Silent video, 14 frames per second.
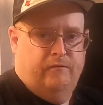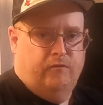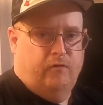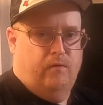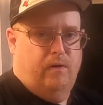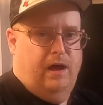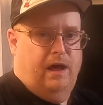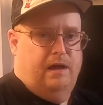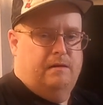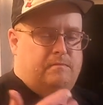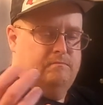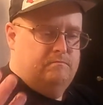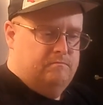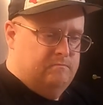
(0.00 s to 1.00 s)
for uh,
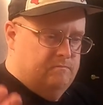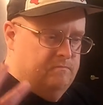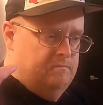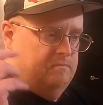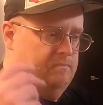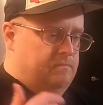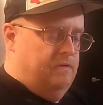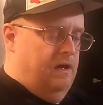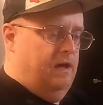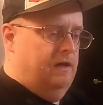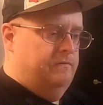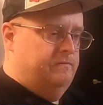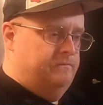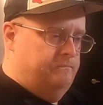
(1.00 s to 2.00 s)

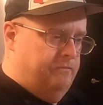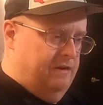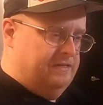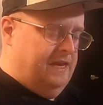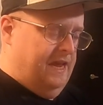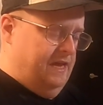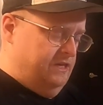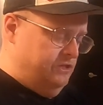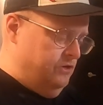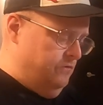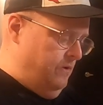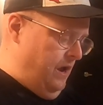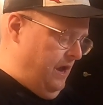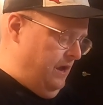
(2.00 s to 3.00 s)
uh, breast
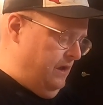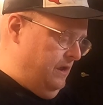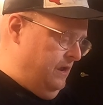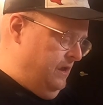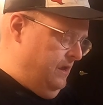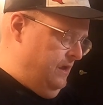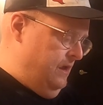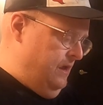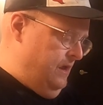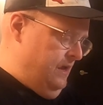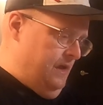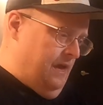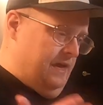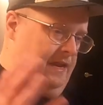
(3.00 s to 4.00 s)
cancer, uh,
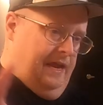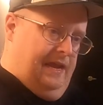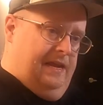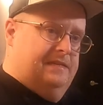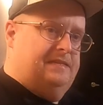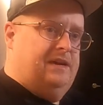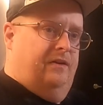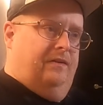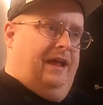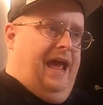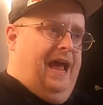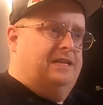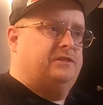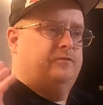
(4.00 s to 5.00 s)
and they sell the
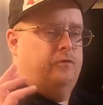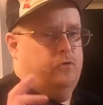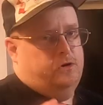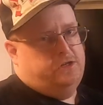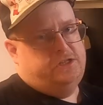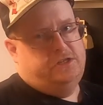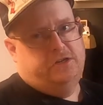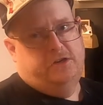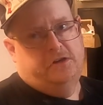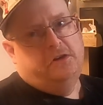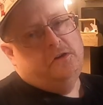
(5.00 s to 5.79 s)
hats. Of course,